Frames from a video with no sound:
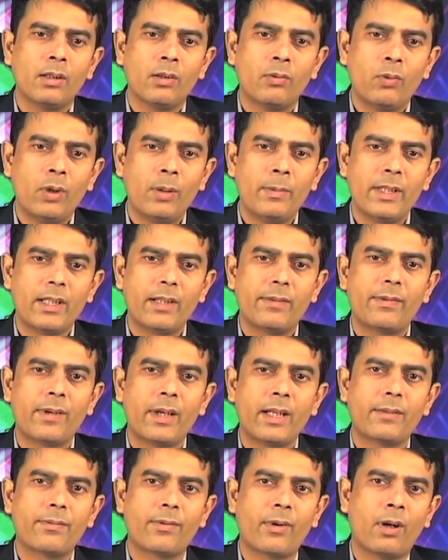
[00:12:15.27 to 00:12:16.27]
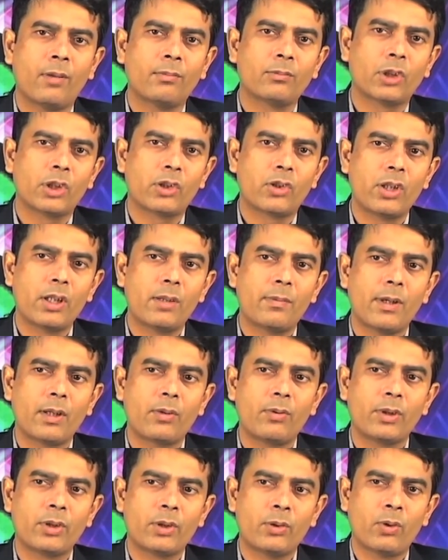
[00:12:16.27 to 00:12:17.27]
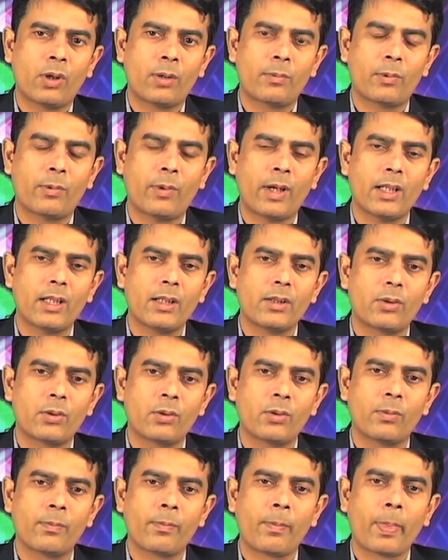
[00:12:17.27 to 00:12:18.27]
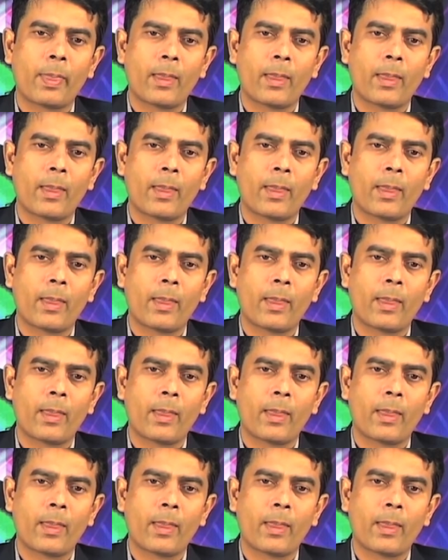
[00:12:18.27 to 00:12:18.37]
will be different from the treatment which you are providing to